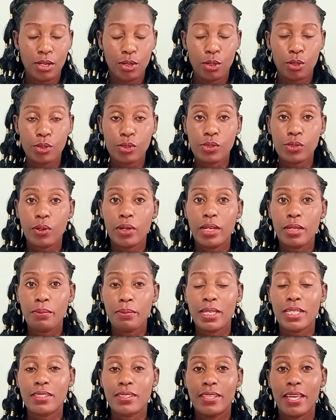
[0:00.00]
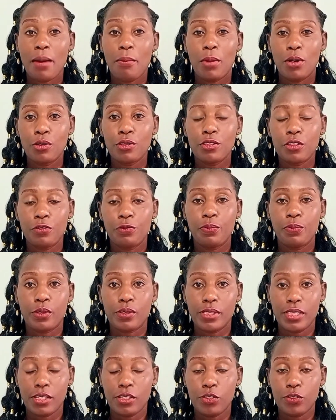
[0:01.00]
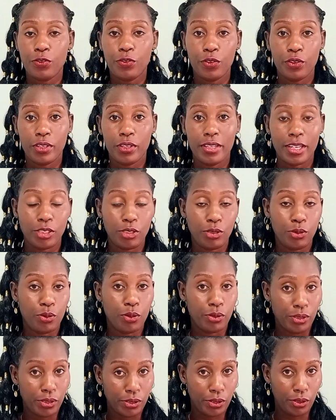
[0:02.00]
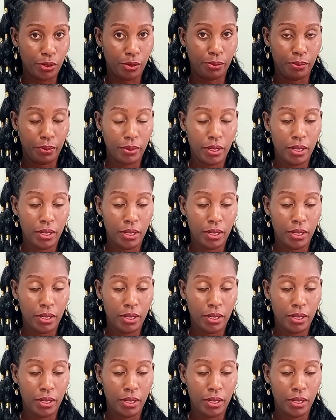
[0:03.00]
Also limit the amount of processed food that you consume.